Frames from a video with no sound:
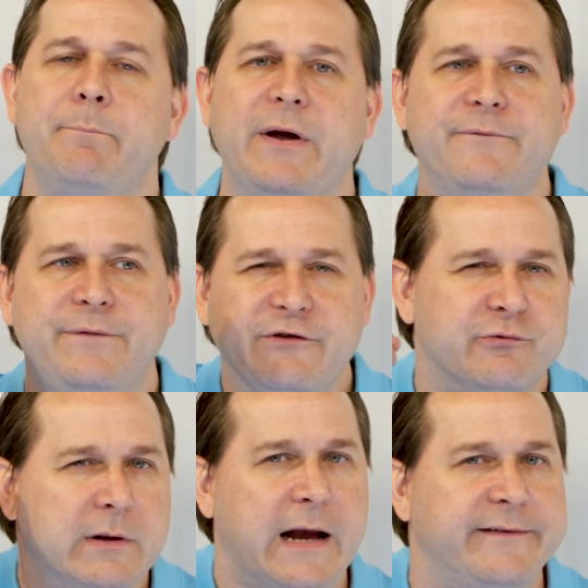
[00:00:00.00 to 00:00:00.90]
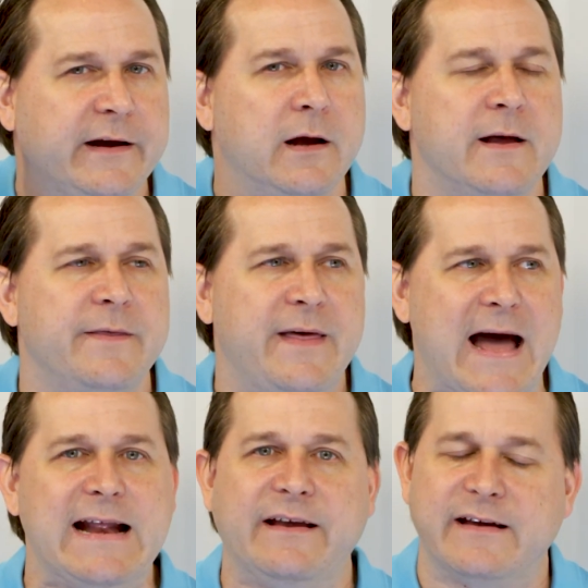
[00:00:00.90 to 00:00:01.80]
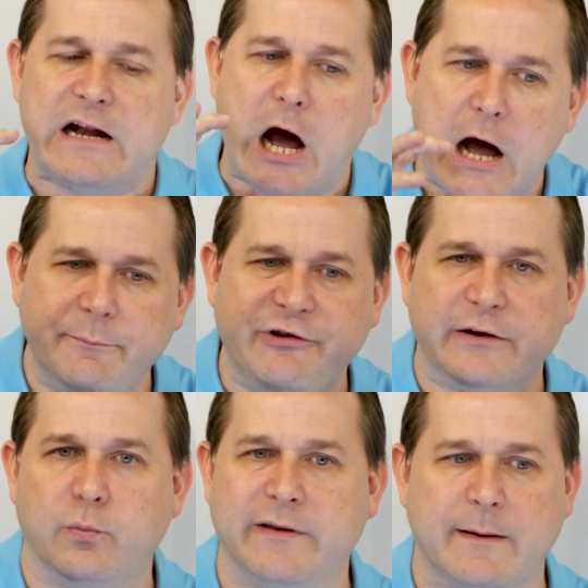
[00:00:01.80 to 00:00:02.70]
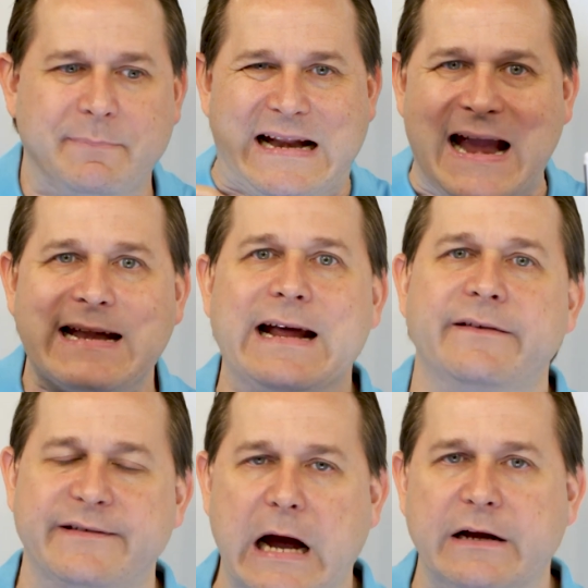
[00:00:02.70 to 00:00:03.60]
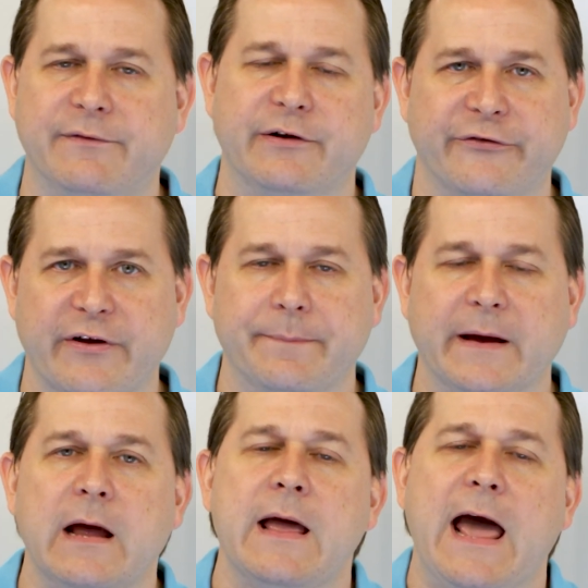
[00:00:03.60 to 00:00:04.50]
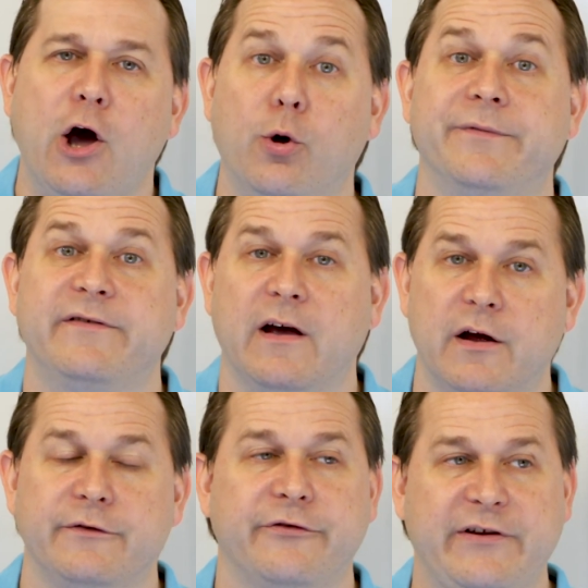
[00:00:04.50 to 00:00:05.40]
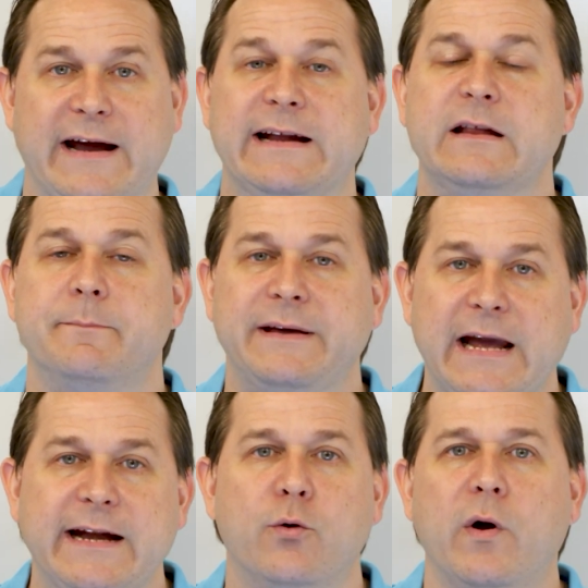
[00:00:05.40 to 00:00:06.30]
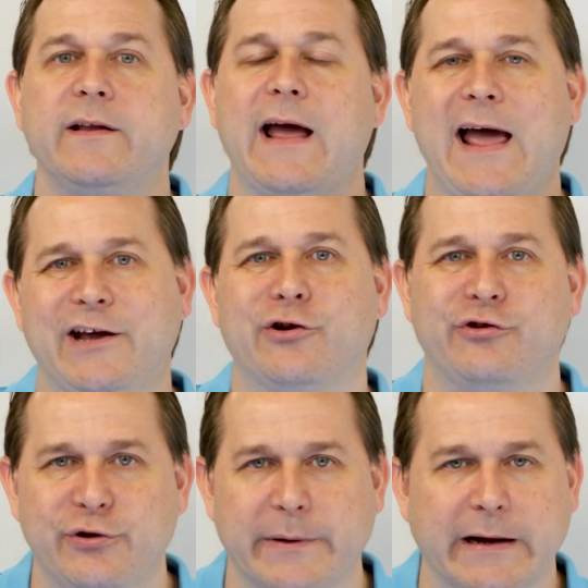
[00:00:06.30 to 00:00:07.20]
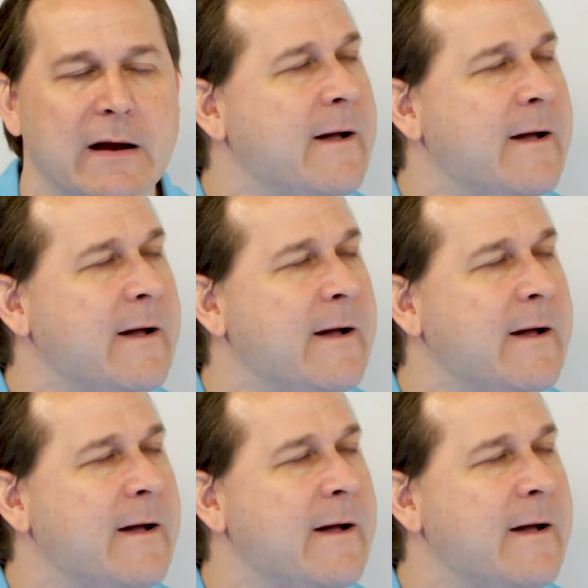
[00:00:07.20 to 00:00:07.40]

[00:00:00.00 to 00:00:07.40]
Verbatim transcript: But visualizing that as an object with a banana inside of it or something helps to understand in the beginning what the heck you're doing.